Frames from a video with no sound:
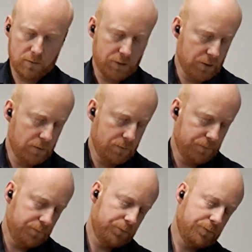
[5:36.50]
2,
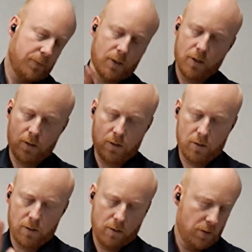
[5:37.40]

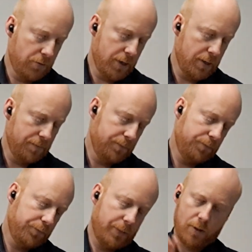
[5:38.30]
3,
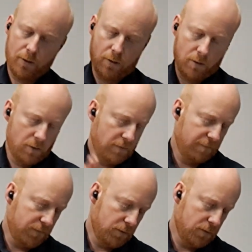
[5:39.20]

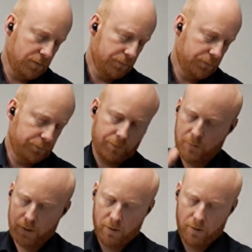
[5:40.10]
4,
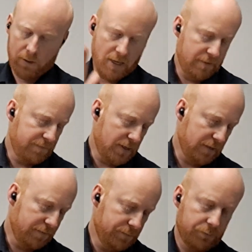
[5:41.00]
and
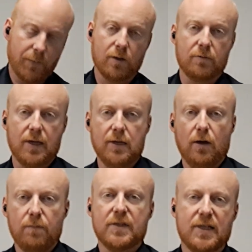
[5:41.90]
5. Okay,
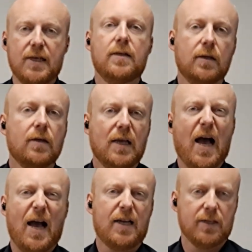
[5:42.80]
obviously
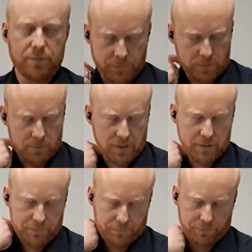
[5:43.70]
harder.
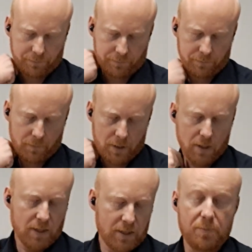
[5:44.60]
Okay,
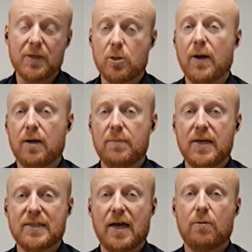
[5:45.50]
you'd be quite
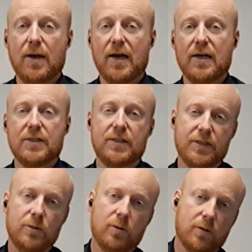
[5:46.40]
amazed how hard you
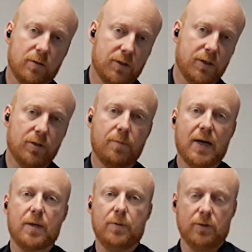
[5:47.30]
do the
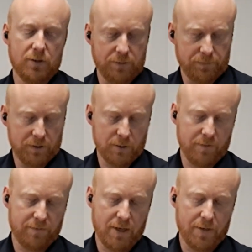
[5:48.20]
back blows, to be
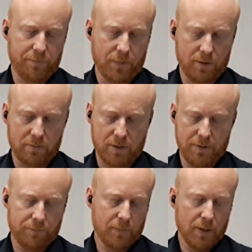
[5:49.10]
fair. Okay,
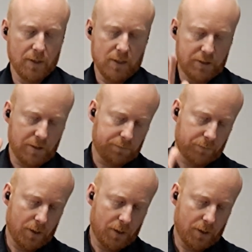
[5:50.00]
so